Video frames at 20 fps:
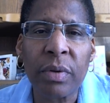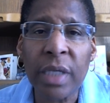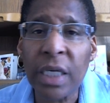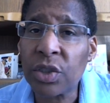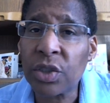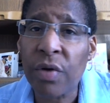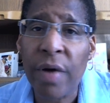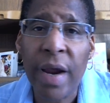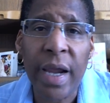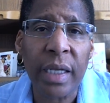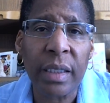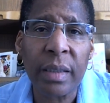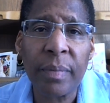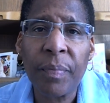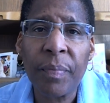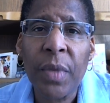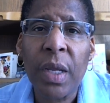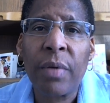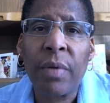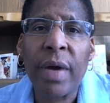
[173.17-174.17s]
That's great,
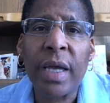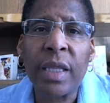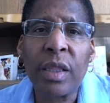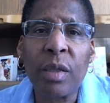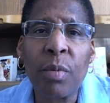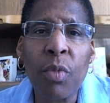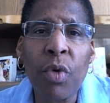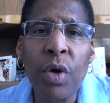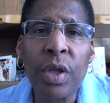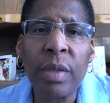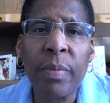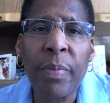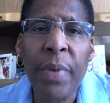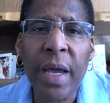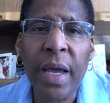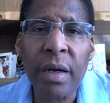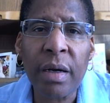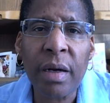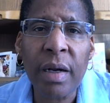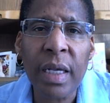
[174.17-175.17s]
right? The more the
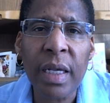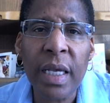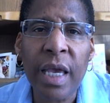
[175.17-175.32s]
better